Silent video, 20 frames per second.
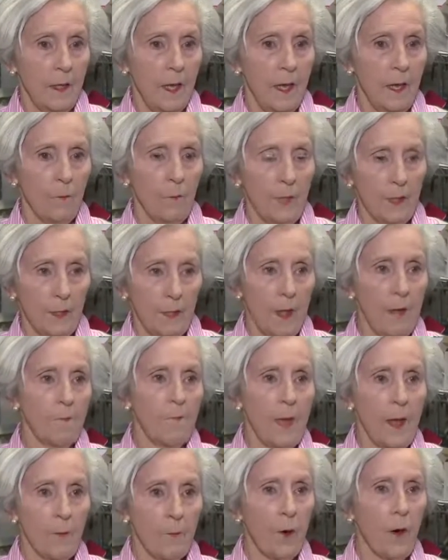And we love
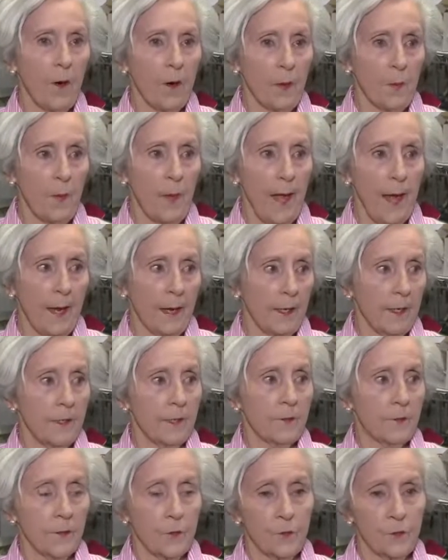that part about it.
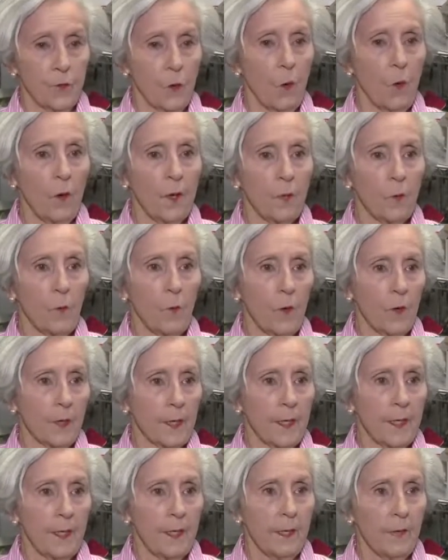It's a joy to work
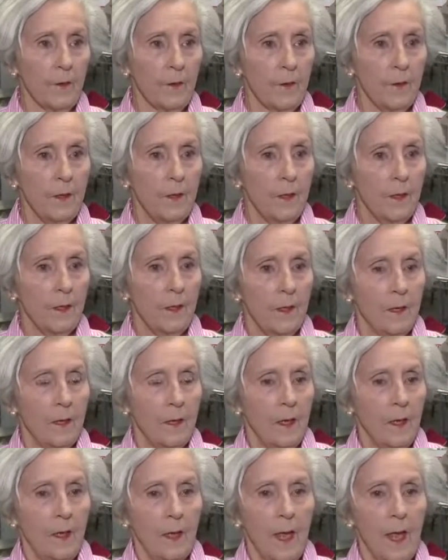here.
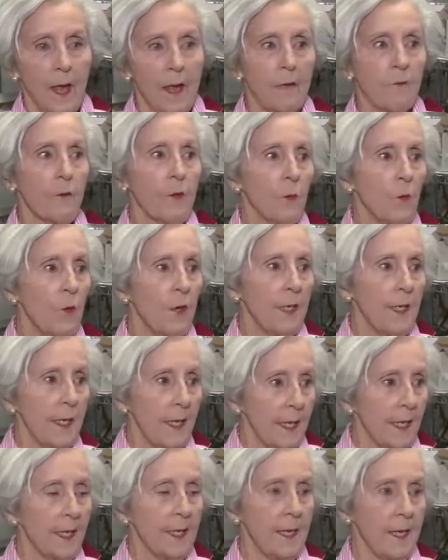Everyone
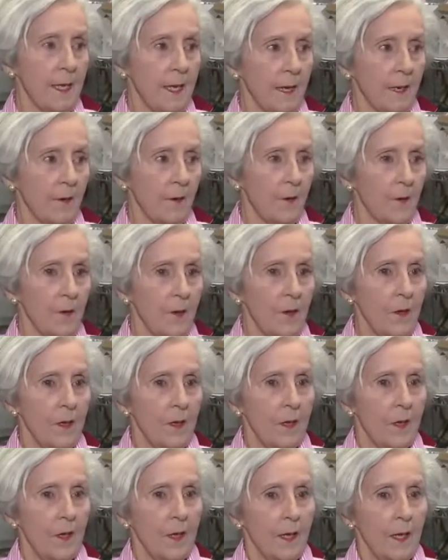in here
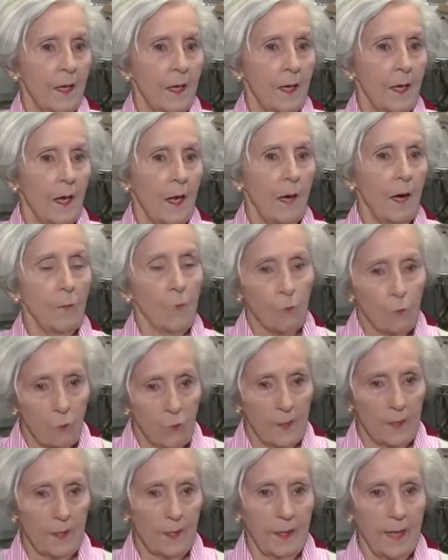
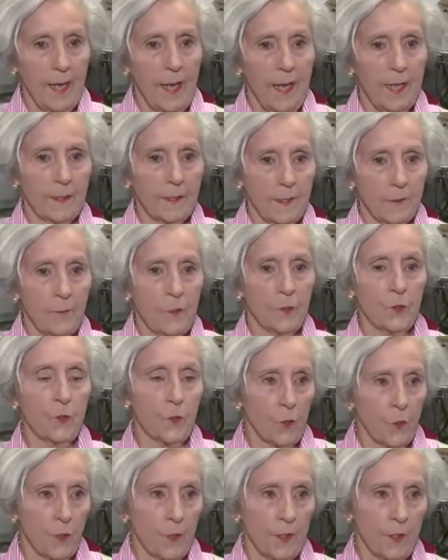really has the most
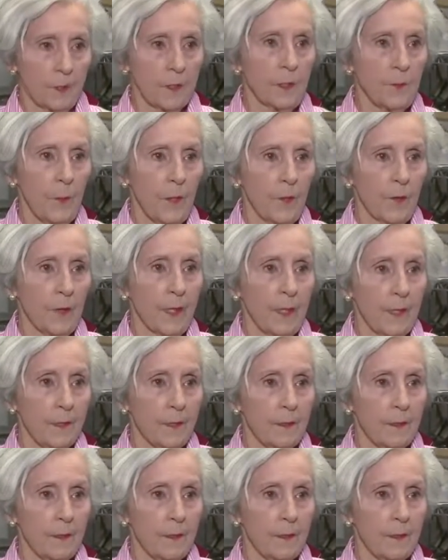joyous period.